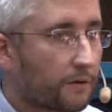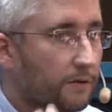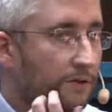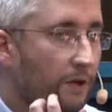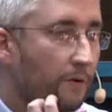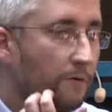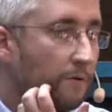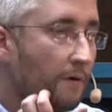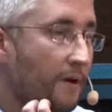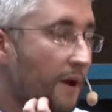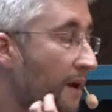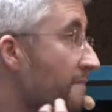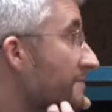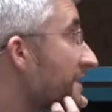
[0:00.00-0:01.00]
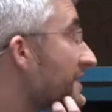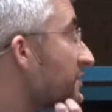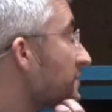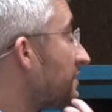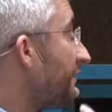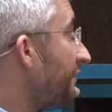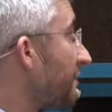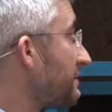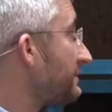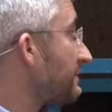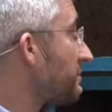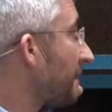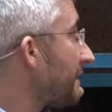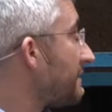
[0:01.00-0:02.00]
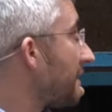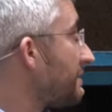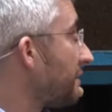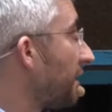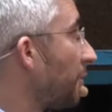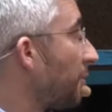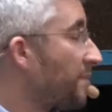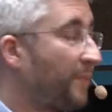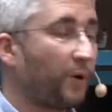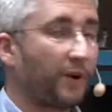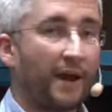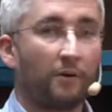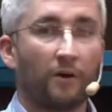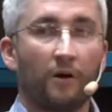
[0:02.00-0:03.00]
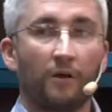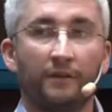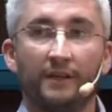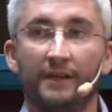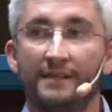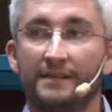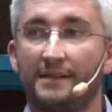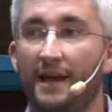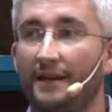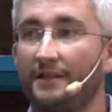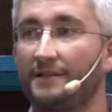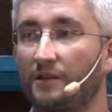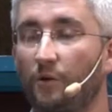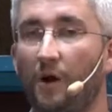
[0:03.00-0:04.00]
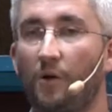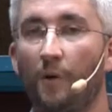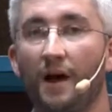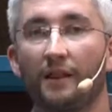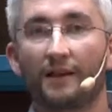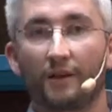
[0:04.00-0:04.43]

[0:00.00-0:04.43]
So um, this was the first visualization that we put out on the internet. It did quite well.